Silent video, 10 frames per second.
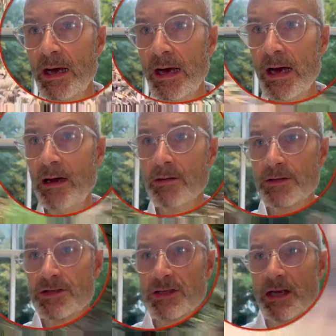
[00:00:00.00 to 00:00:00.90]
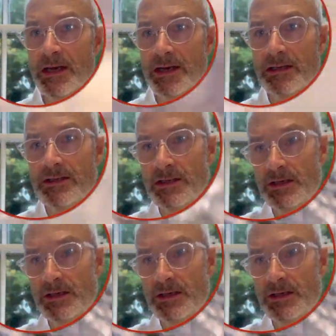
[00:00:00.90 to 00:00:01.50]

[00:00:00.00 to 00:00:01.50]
Outside,